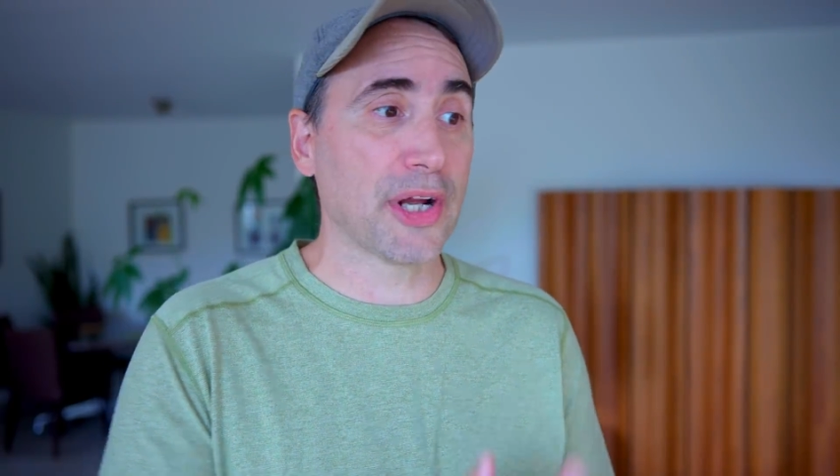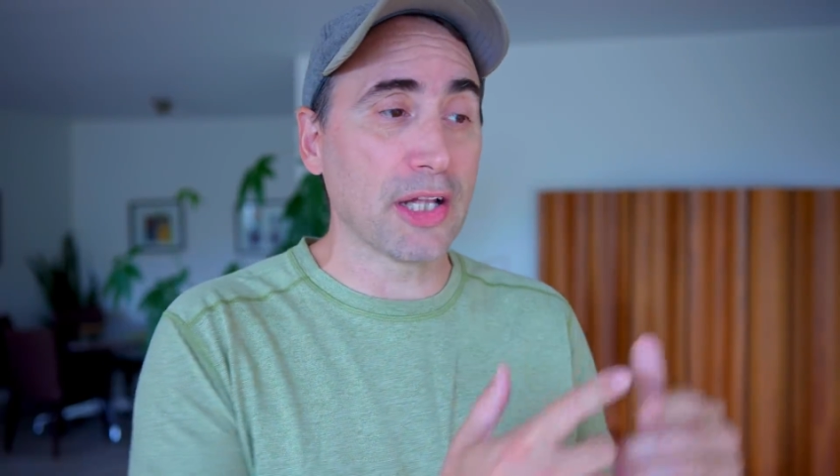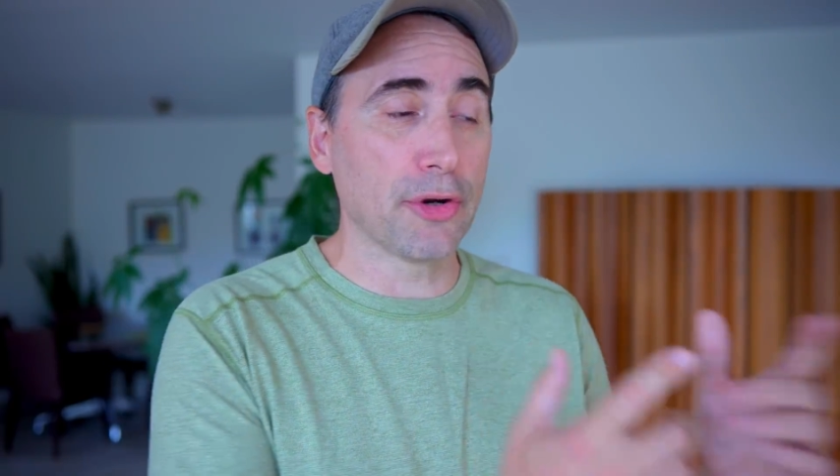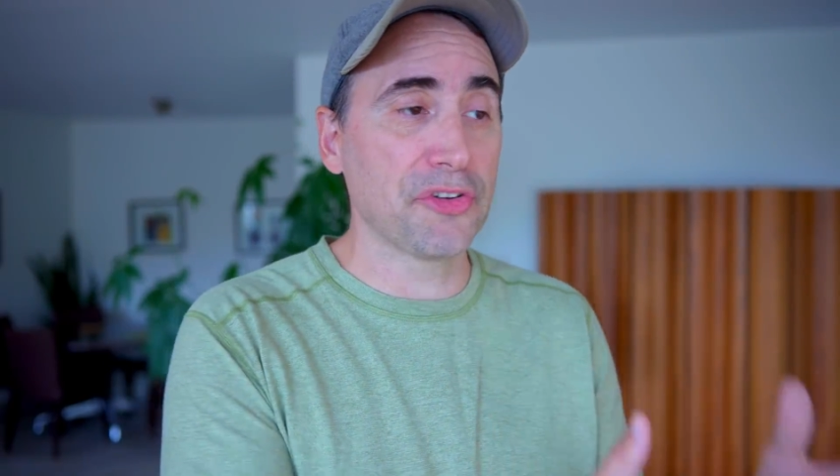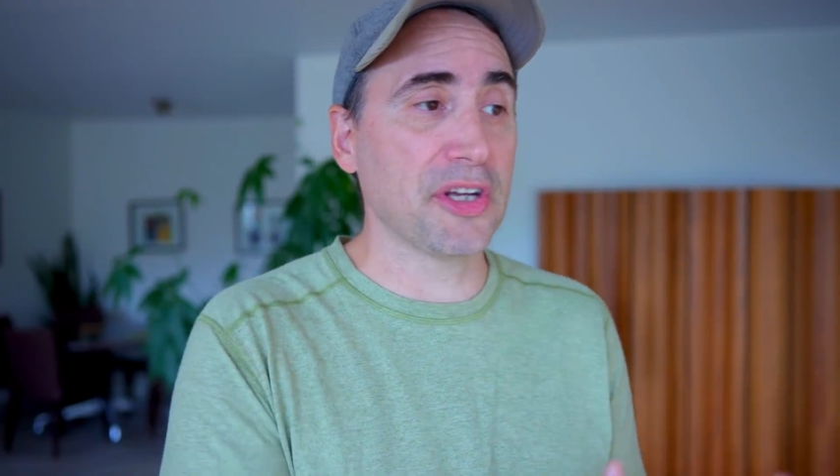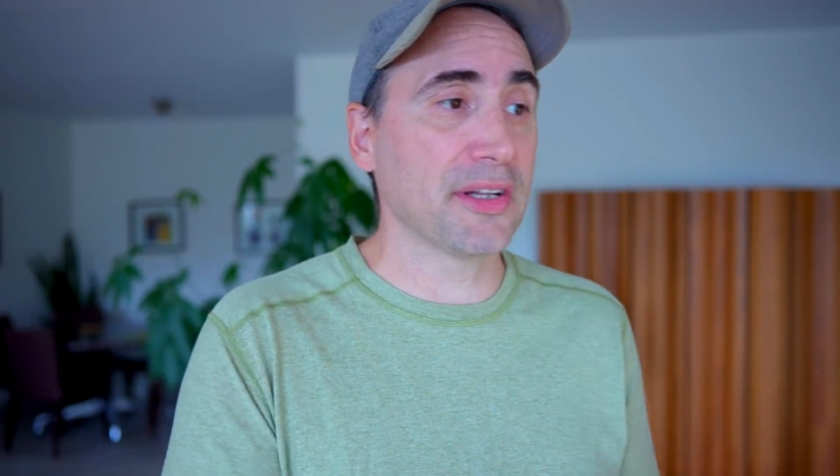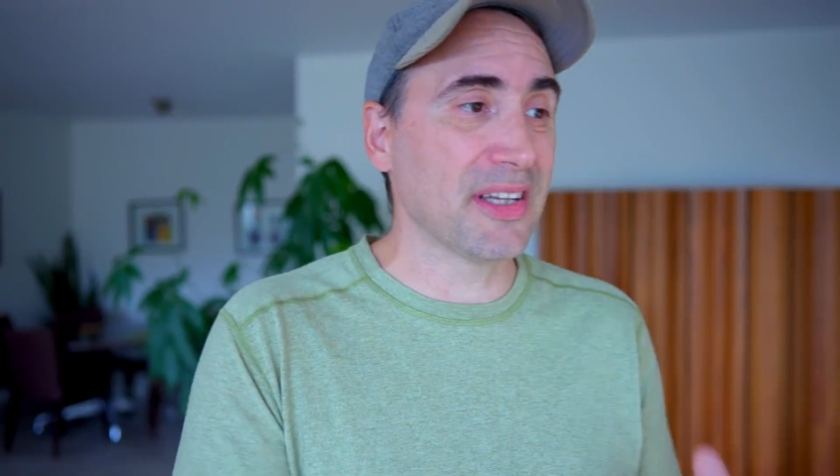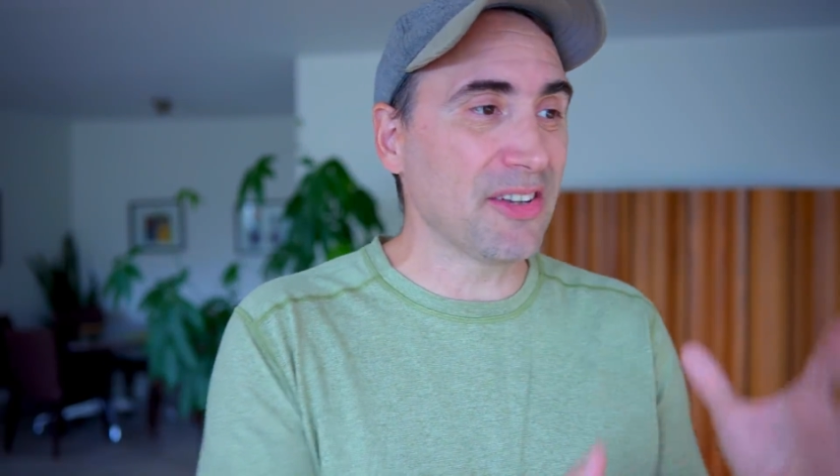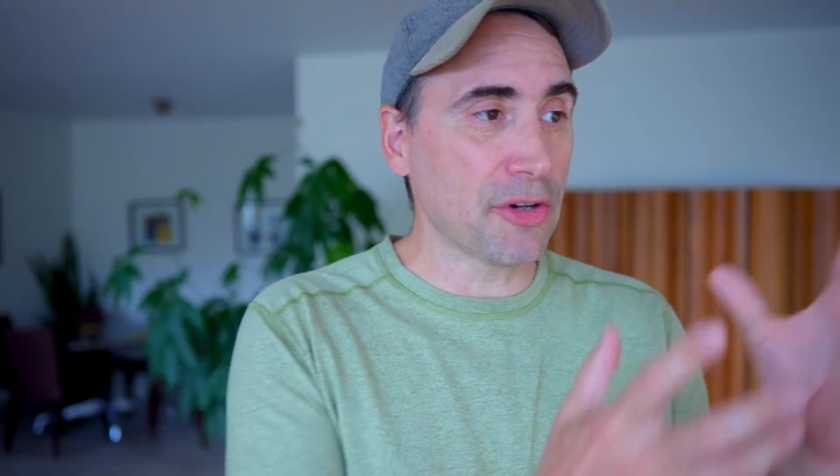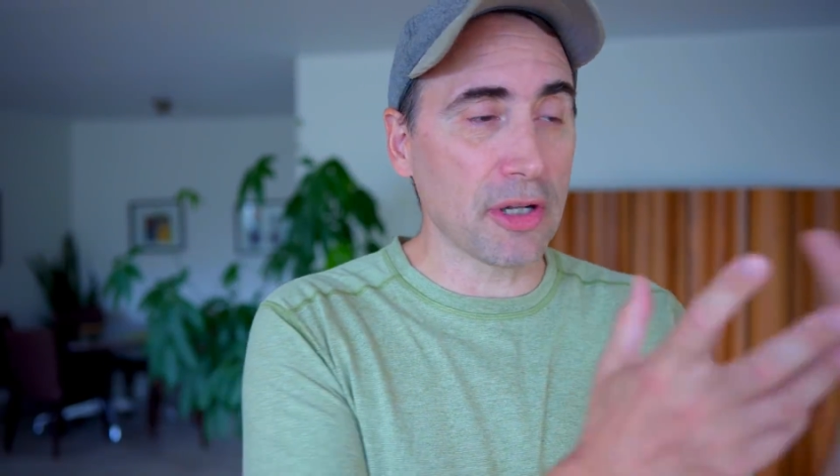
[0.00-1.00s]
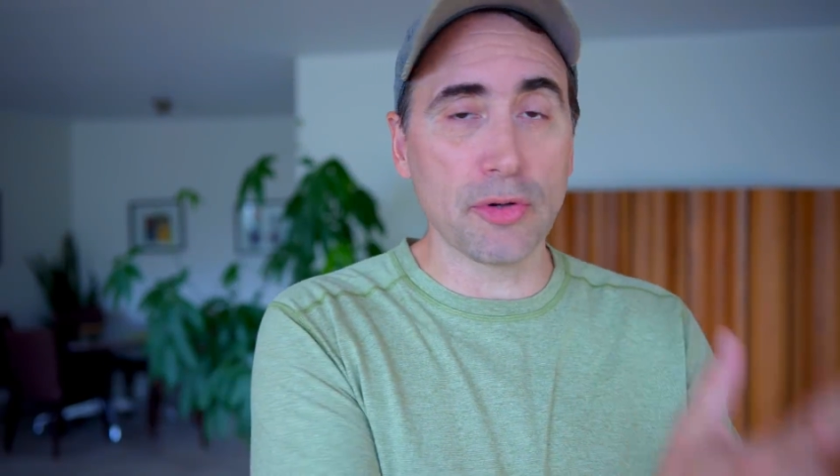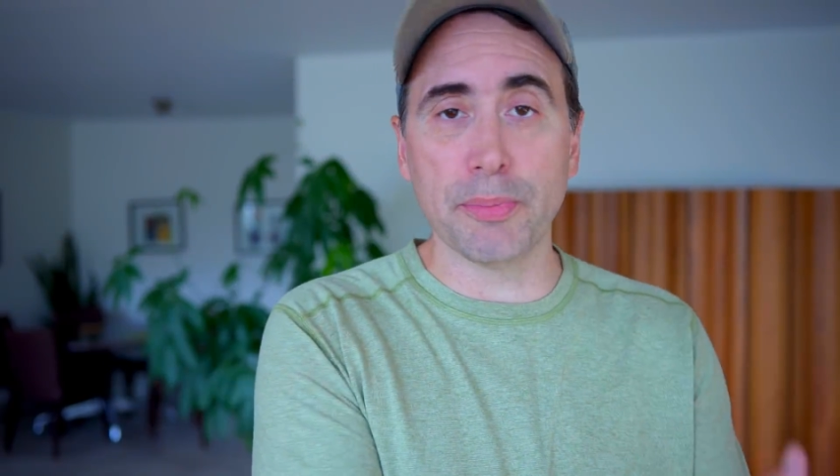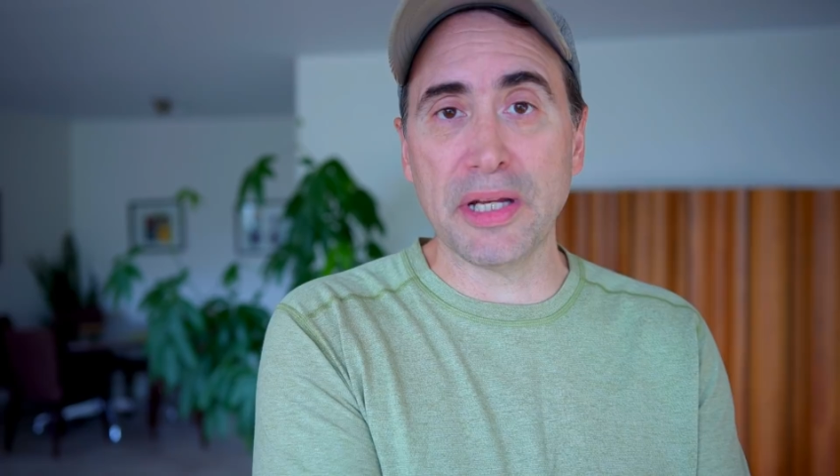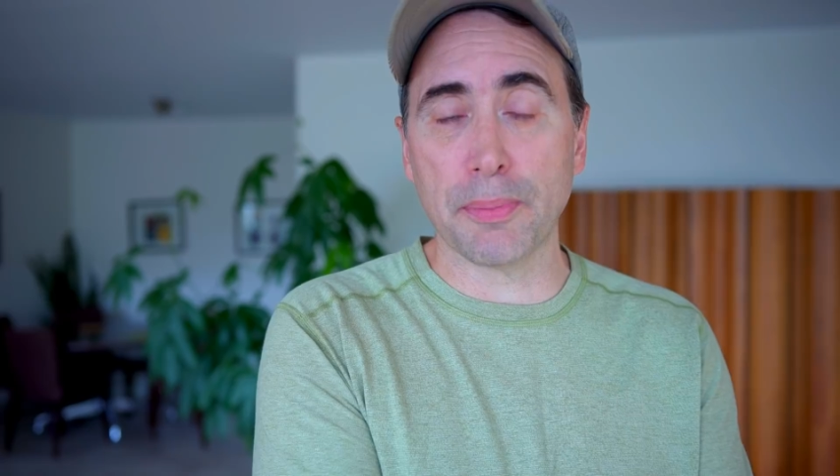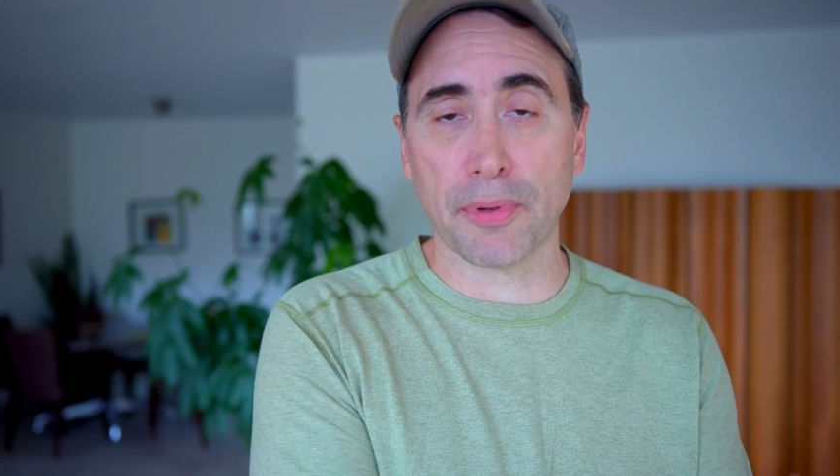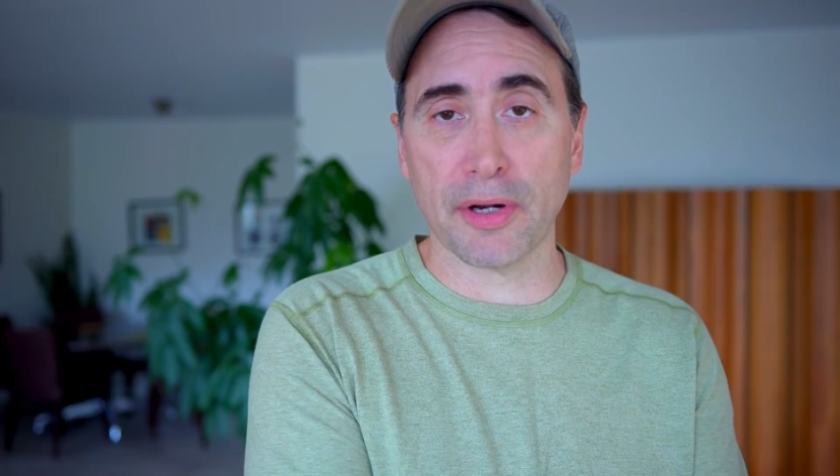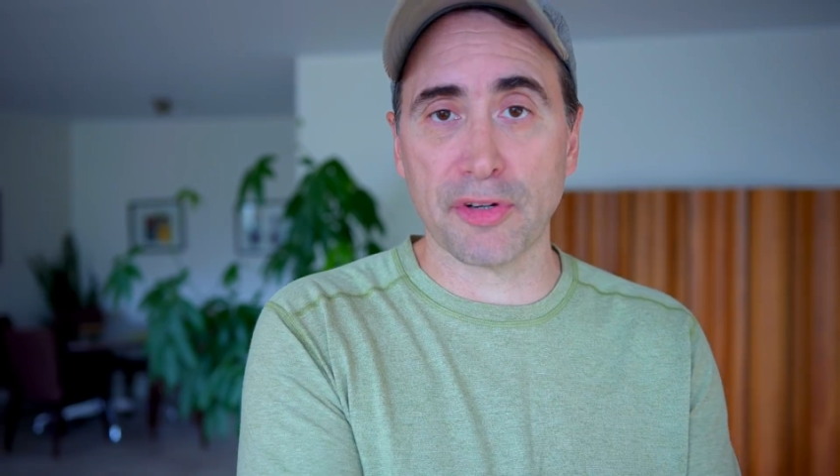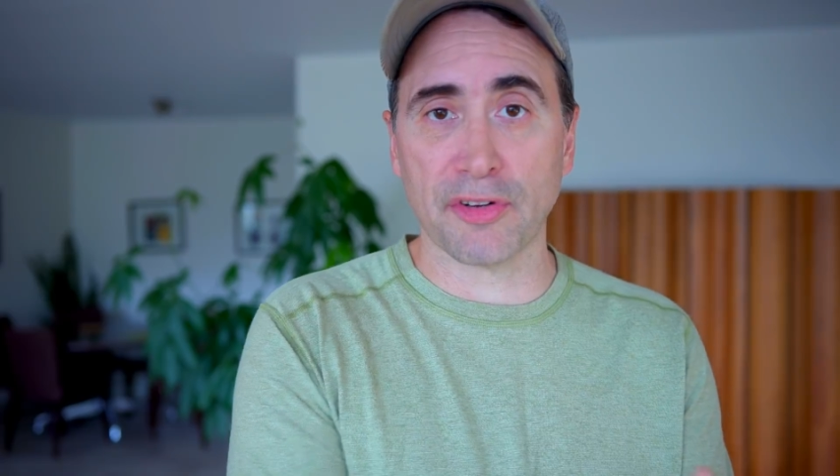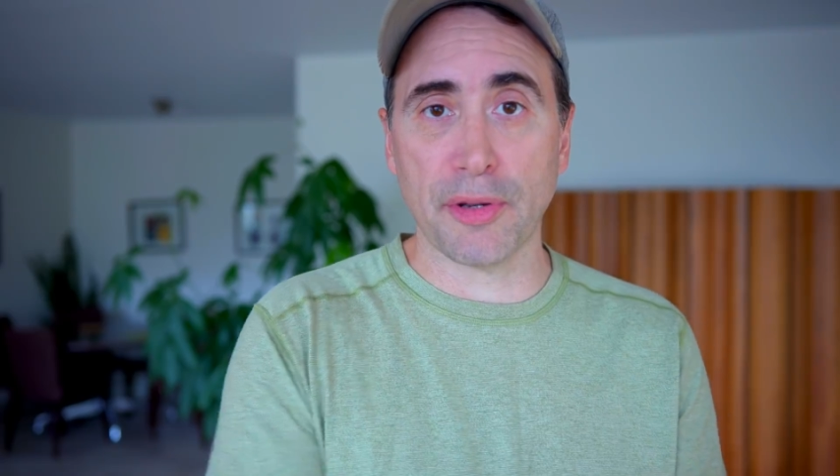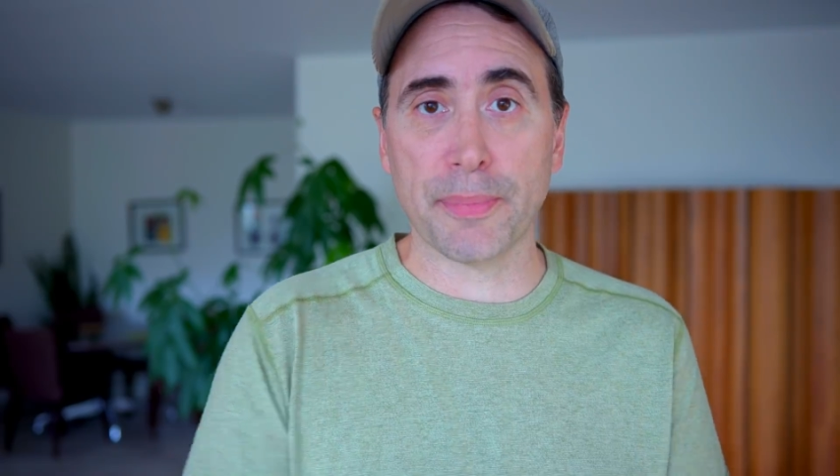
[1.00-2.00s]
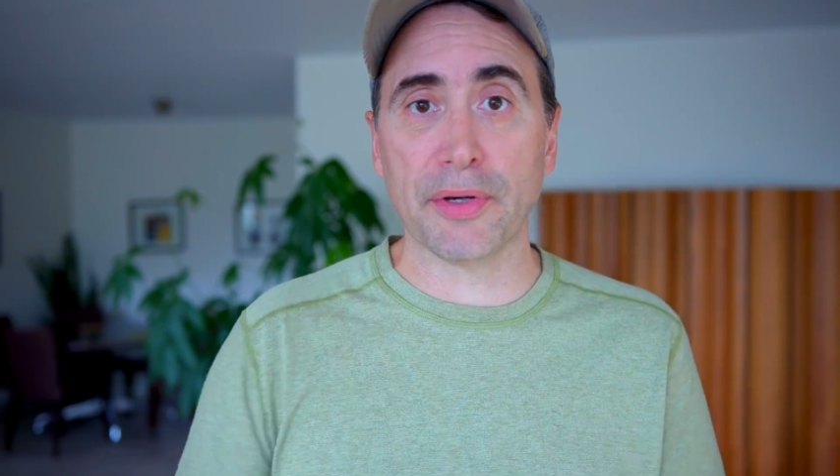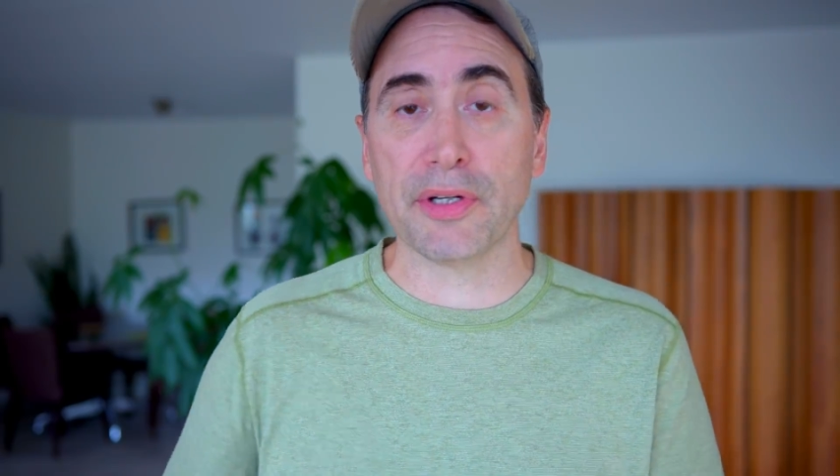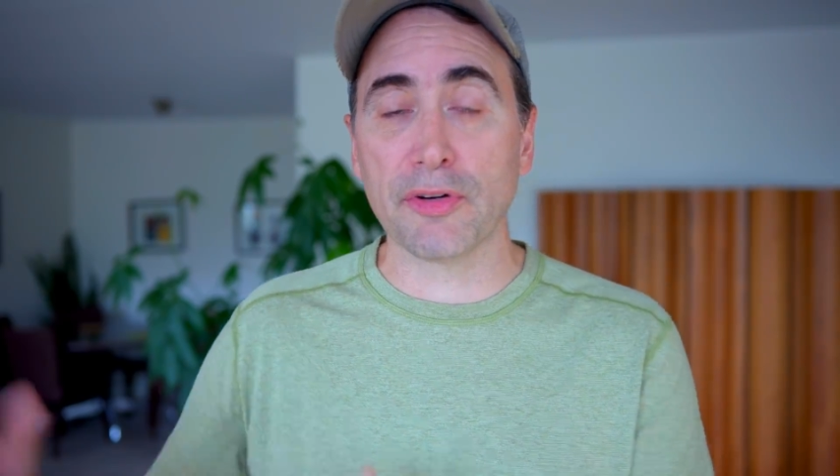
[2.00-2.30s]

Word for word: so I learned it, and these are little mini projects I built.